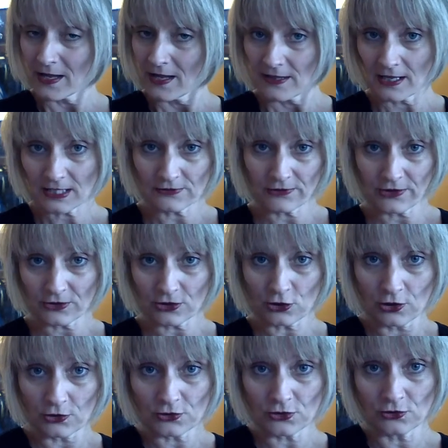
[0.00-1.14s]
That's very
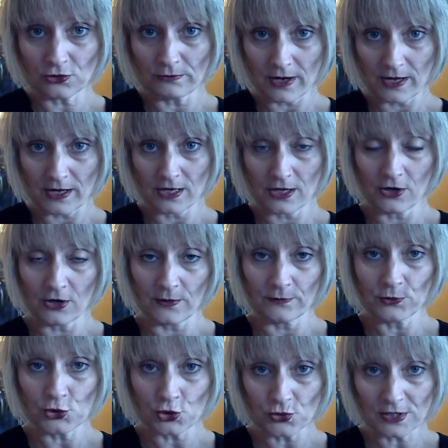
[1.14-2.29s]
close to my
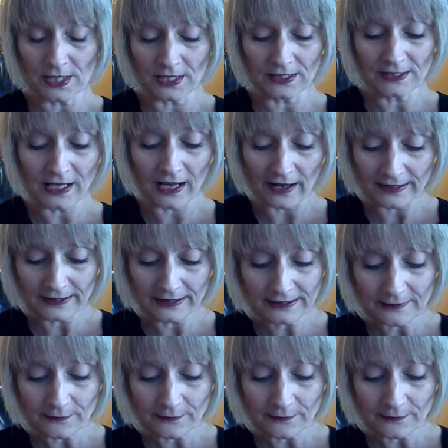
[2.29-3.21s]
juicing diet.